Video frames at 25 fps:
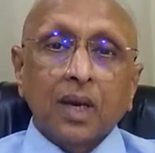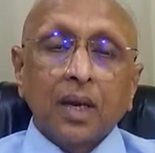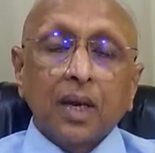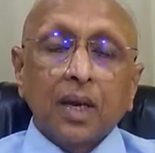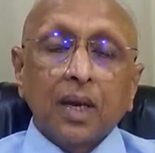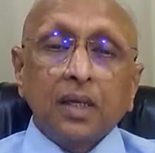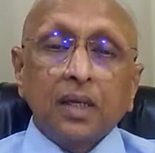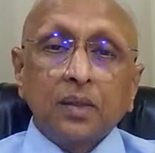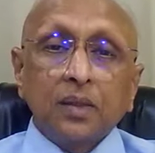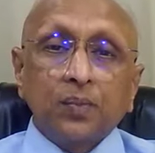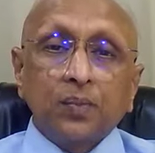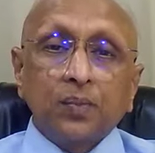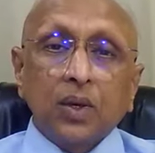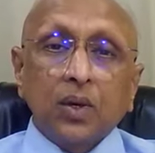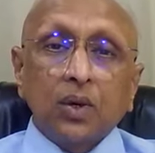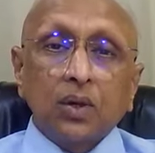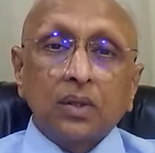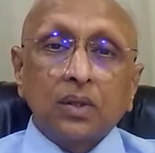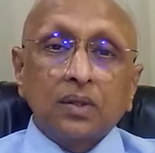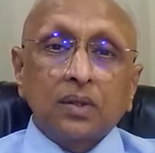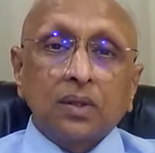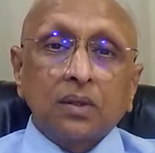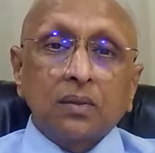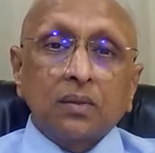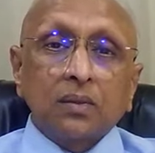It is
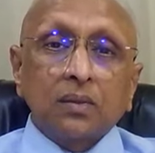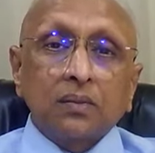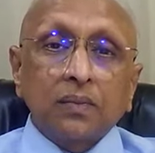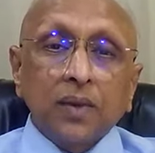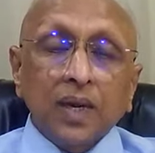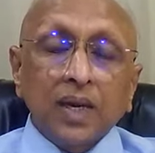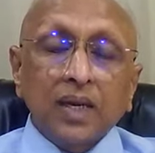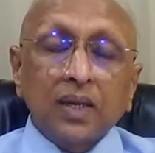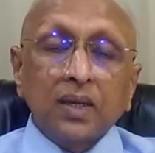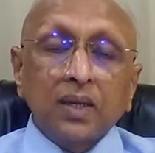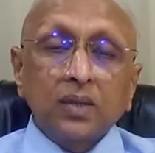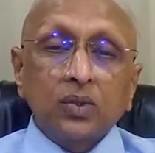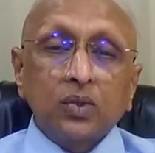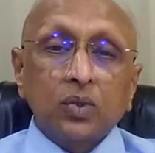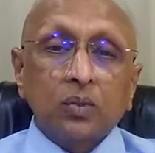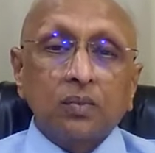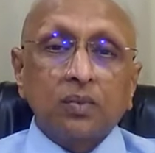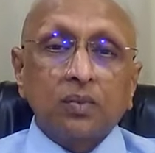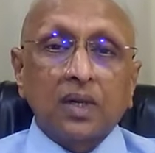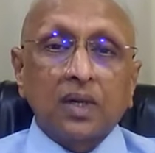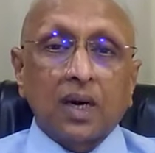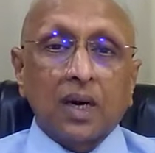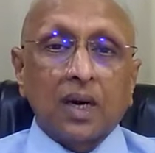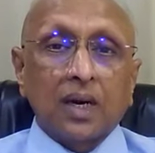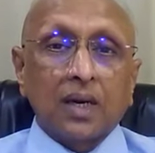because the weakness
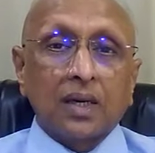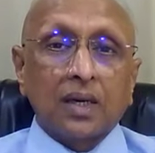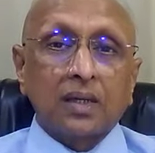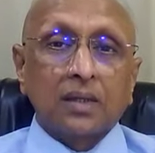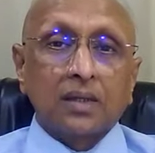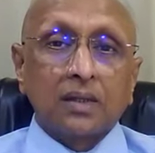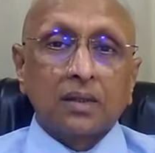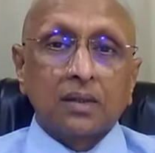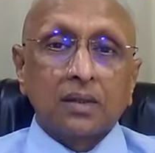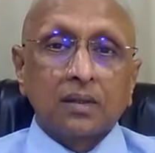of the heart.